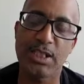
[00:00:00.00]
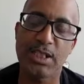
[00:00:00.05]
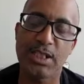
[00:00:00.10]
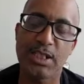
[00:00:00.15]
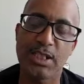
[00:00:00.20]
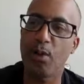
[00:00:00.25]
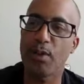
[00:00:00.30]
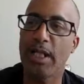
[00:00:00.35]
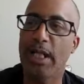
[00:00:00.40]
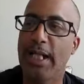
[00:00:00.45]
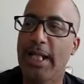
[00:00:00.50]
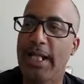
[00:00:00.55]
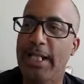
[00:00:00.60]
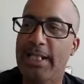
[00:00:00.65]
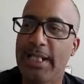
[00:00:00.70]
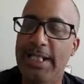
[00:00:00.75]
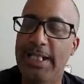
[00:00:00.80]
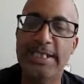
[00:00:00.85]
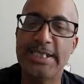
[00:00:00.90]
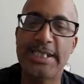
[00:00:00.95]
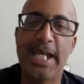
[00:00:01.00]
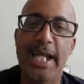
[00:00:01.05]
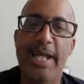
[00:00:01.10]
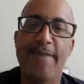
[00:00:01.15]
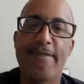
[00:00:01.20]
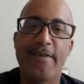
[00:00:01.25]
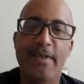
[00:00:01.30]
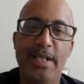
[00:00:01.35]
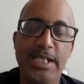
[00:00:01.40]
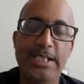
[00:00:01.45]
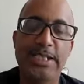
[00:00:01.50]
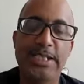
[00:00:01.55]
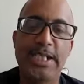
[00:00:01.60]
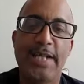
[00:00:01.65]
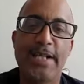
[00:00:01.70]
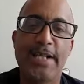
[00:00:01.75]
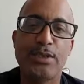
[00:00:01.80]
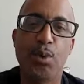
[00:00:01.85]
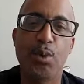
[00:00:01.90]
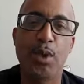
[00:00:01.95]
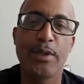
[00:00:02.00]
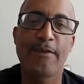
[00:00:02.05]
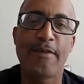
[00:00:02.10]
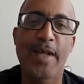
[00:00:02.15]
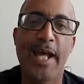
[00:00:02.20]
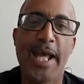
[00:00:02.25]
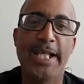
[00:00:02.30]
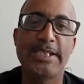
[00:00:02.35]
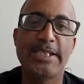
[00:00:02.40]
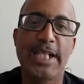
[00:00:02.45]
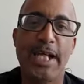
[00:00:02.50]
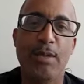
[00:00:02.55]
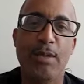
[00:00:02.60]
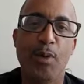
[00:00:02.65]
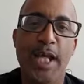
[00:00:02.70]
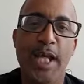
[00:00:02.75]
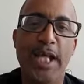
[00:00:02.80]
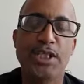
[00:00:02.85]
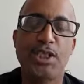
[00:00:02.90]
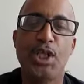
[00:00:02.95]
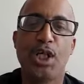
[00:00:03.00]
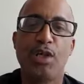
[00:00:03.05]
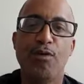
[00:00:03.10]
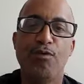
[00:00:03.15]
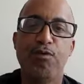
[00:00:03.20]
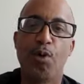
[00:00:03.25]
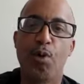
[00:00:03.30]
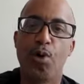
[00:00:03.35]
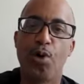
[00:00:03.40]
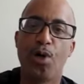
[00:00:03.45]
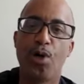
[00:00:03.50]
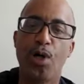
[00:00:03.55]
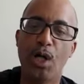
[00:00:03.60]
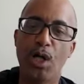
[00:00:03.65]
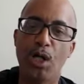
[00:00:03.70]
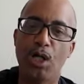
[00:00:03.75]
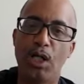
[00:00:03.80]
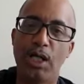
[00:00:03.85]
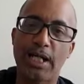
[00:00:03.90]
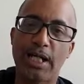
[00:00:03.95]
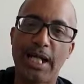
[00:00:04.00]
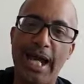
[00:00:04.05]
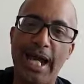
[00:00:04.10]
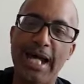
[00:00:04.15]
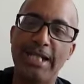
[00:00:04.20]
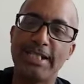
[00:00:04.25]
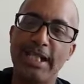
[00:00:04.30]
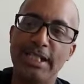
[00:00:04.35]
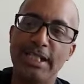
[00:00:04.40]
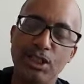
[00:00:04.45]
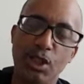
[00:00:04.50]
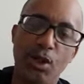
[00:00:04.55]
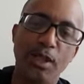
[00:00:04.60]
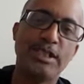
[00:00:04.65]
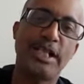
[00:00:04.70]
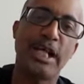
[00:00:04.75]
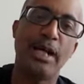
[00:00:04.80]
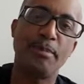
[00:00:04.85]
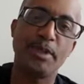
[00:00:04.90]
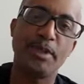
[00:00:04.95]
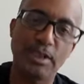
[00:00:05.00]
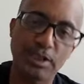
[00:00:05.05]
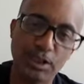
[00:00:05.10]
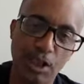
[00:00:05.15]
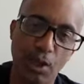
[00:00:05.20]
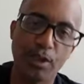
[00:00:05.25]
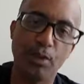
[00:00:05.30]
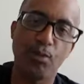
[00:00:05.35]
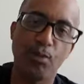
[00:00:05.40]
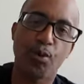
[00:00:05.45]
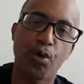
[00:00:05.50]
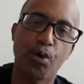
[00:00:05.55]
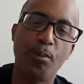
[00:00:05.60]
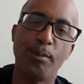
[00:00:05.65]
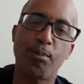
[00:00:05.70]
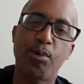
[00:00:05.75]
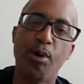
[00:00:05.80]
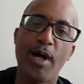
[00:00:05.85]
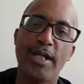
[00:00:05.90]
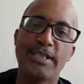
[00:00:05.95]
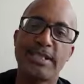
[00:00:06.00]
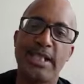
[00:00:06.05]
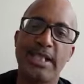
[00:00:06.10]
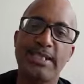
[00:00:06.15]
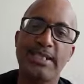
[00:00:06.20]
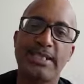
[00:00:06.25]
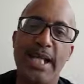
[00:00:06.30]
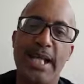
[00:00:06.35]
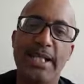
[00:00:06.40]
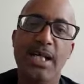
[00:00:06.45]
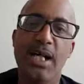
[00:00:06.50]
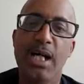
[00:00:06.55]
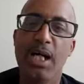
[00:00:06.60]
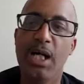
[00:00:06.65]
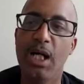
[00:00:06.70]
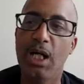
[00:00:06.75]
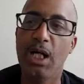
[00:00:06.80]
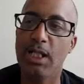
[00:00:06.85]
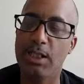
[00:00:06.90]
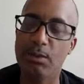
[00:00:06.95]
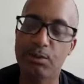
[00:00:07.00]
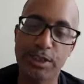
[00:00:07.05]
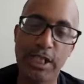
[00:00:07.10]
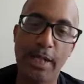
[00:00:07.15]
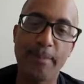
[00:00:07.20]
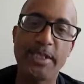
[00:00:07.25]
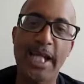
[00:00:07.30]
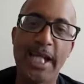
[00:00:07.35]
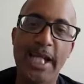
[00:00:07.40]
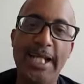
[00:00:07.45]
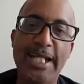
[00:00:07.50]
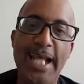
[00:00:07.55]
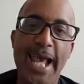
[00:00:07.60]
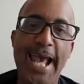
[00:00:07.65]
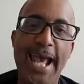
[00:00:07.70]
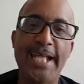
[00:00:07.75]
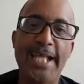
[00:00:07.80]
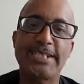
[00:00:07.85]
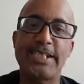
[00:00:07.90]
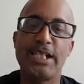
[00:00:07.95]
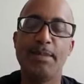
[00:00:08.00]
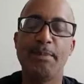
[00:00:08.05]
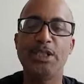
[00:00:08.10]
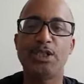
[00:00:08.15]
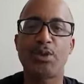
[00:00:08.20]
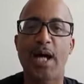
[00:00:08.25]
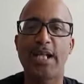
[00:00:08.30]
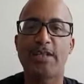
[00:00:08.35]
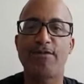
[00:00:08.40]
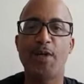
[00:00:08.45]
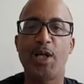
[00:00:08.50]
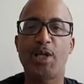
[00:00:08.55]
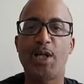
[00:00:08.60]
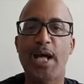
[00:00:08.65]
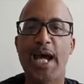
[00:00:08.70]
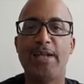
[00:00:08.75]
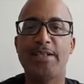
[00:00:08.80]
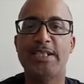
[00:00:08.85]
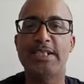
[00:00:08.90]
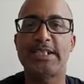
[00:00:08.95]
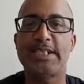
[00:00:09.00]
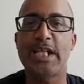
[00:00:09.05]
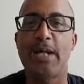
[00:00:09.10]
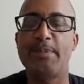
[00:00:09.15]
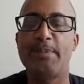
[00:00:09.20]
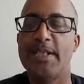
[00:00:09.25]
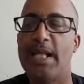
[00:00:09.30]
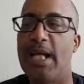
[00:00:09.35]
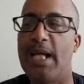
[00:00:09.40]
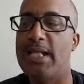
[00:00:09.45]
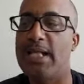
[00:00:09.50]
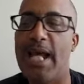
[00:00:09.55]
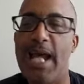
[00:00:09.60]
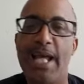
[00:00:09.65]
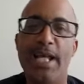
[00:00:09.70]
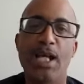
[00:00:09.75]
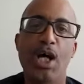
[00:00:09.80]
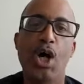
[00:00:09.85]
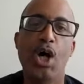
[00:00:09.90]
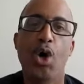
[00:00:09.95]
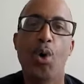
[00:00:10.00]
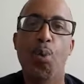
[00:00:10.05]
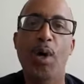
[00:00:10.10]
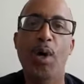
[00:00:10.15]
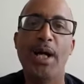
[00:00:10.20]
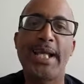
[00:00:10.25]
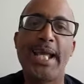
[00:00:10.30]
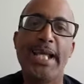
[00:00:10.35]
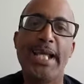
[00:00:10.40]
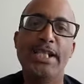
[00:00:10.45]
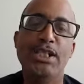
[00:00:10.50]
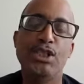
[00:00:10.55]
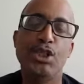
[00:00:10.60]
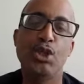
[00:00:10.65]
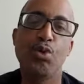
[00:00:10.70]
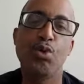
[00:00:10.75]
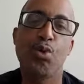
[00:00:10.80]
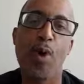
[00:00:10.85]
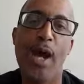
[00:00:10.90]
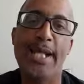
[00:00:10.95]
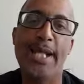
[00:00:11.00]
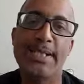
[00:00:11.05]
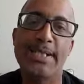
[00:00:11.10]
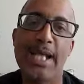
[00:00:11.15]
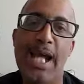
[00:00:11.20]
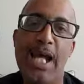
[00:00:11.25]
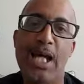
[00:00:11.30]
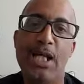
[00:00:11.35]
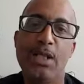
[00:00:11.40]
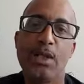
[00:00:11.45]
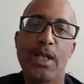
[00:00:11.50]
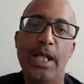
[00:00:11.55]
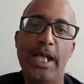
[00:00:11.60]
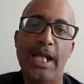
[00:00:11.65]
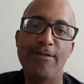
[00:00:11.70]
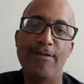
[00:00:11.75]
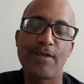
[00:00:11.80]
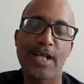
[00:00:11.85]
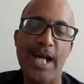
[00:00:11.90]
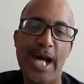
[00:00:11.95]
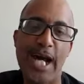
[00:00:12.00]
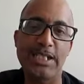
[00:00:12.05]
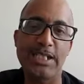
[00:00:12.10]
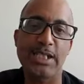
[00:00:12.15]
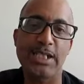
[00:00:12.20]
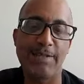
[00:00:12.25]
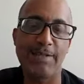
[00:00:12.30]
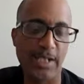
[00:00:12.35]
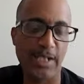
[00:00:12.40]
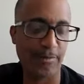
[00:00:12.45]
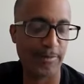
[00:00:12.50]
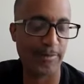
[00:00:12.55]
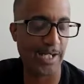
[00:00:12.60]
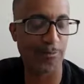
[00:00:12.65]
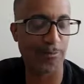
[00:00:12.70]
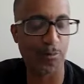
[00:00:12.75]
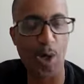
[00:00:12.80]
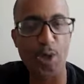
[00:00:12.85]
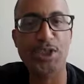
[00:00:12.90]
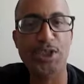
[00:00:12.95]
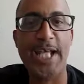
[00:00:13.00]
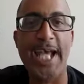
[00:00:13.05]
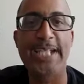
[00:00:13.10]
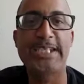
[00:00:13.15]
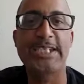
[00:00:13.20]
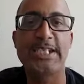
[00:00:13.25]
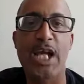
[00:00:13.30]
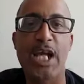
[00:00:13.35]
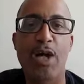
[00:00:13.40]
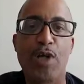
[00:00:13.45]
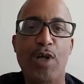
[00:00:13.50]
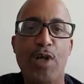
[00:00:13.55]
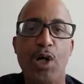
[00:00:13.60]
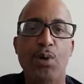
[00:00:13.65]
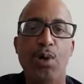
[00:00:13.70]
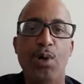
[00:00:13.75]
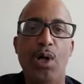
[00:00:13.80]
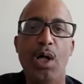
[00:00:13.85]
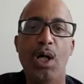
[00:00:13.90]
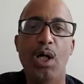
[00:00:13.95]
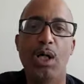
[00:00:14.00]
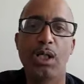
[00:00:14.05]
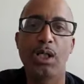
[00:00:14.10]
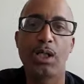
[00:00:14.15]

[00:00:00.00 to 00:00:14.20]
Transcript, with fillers: had him on, and he said he said that's one of the things that when he's looking for a guy that you know he's helping you know in the recruitment process that something that he asked him he tried to figure out is something that hey what can you do right now if college if if, if worst case scenario